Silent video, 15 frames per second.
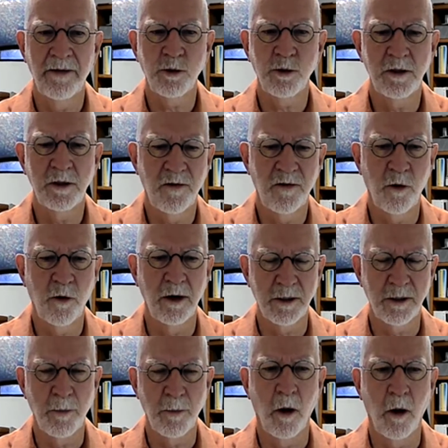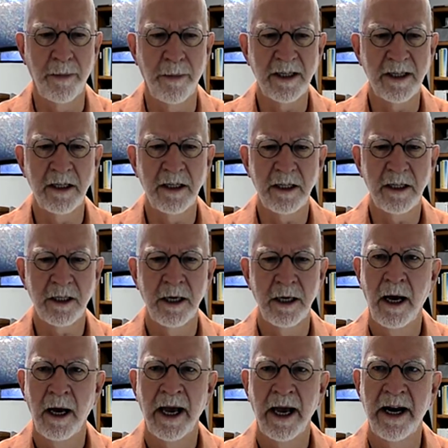This was for a small business,
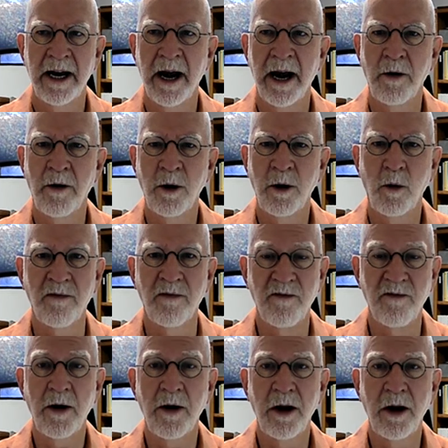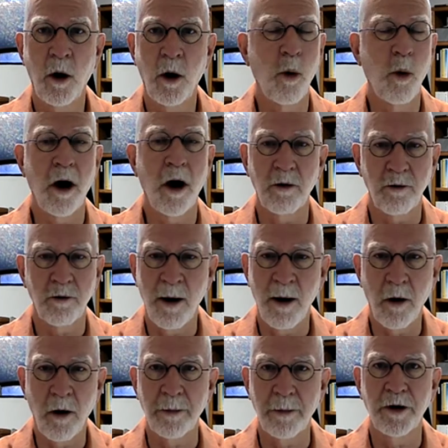in an area with very low
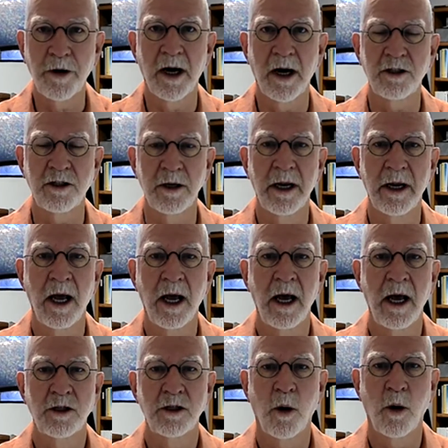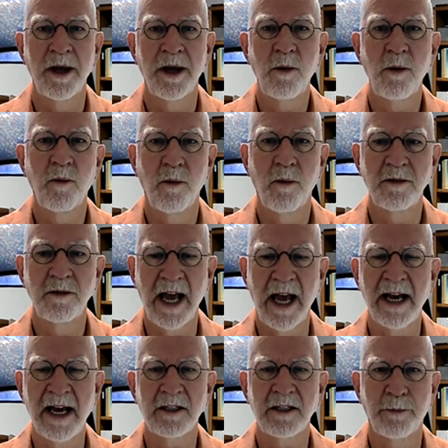groundwater production. So he was
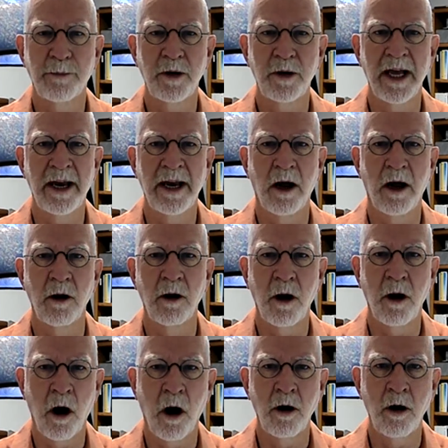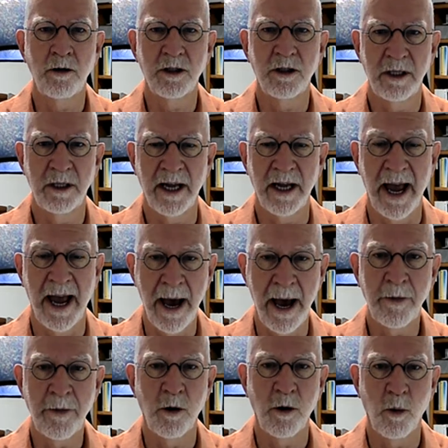asked to put in a large
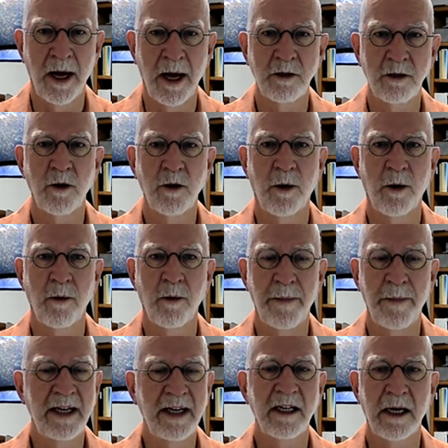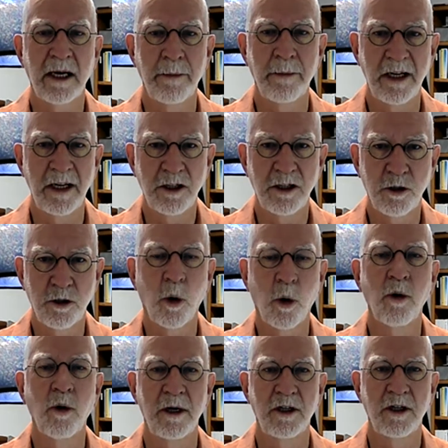diameter well, so there would basically be
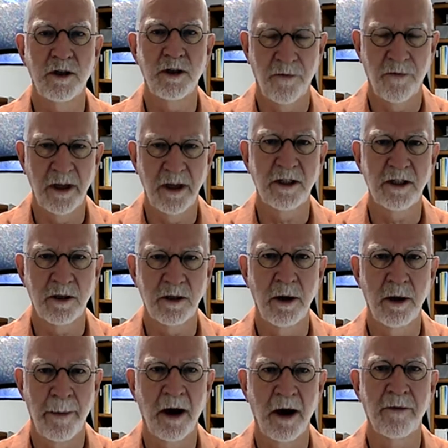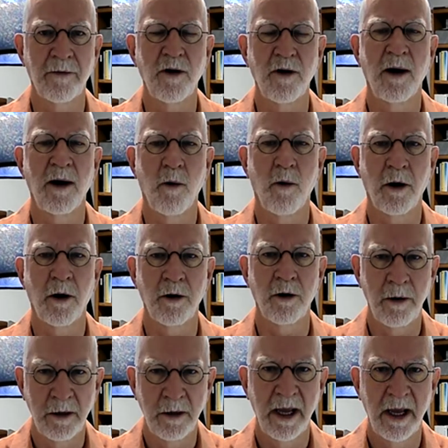storage for this amount of
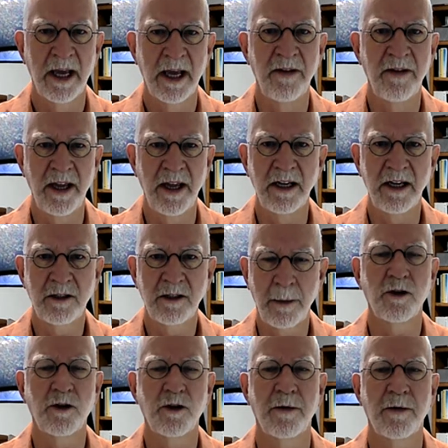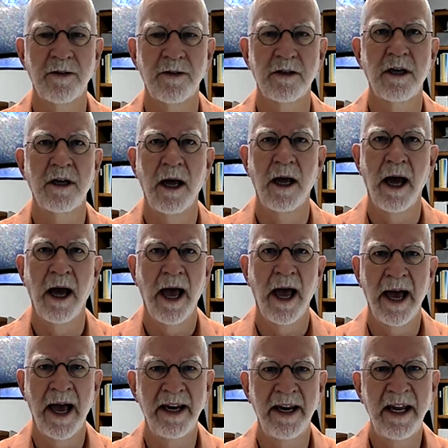groundwater in the subsurface.
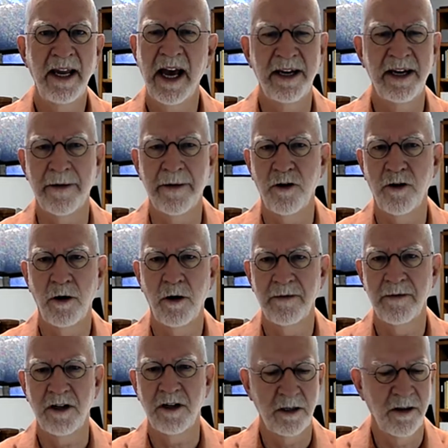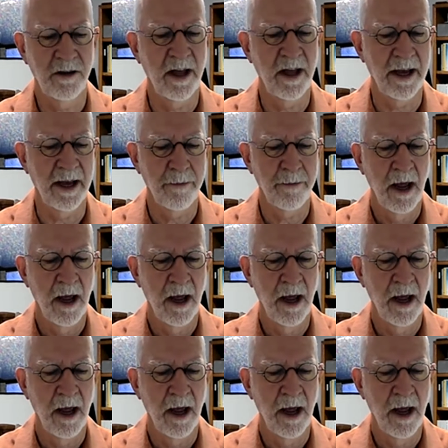And he had never heard of such a thing.